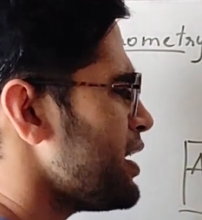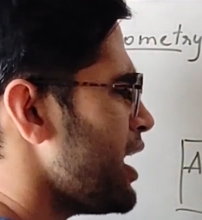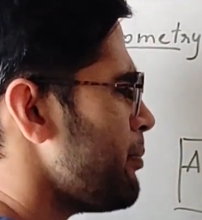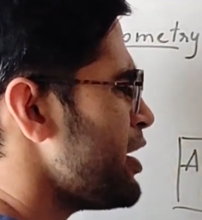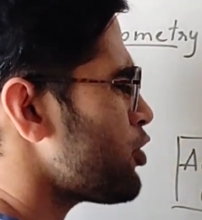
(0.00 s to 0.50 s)

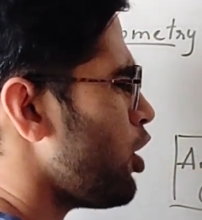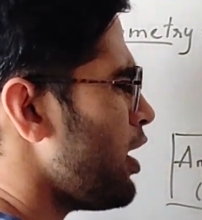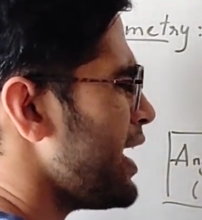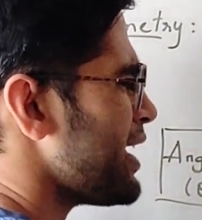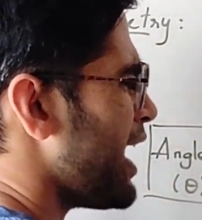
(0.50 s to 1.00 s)

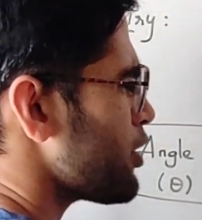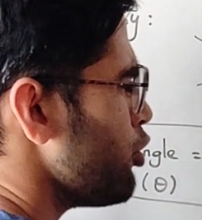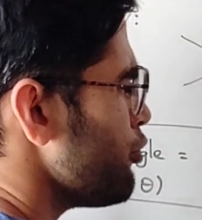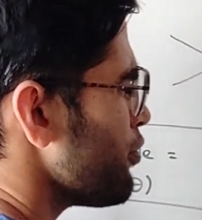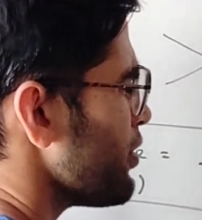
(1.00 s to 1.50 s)
an arc
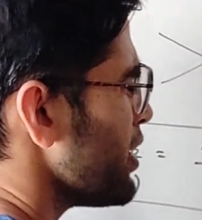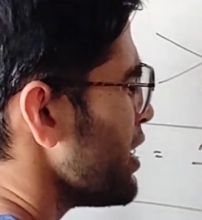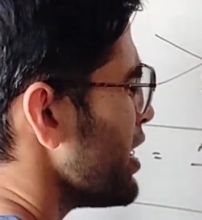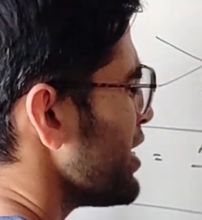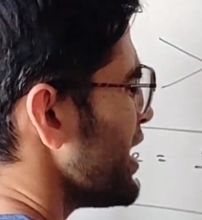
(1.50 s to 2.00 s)
of
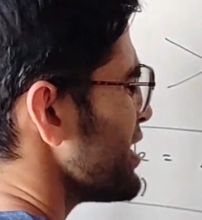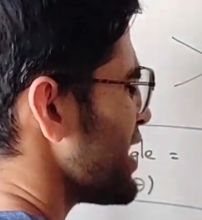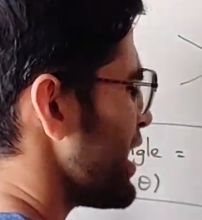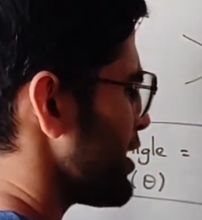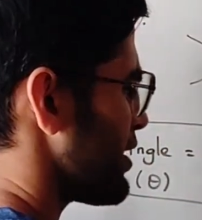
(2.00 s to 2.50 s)
radius
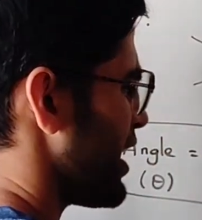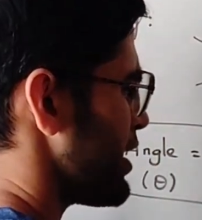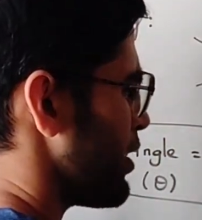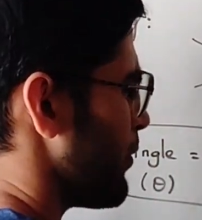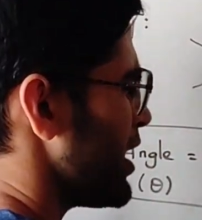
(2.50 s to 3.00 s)
r
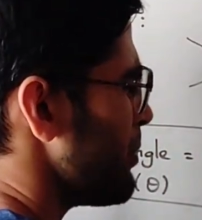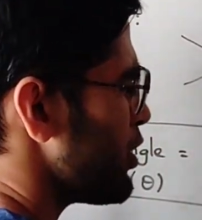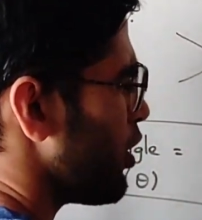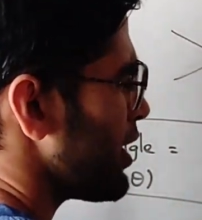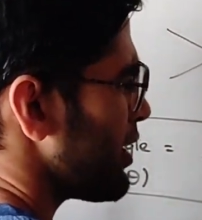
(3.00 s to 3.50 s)
right now. Let me
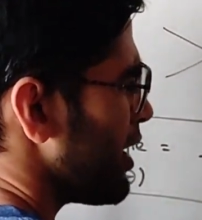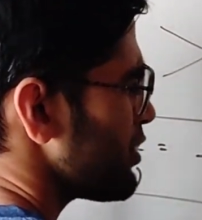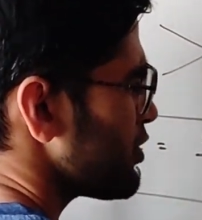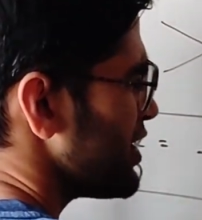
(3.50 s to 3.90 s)
draw so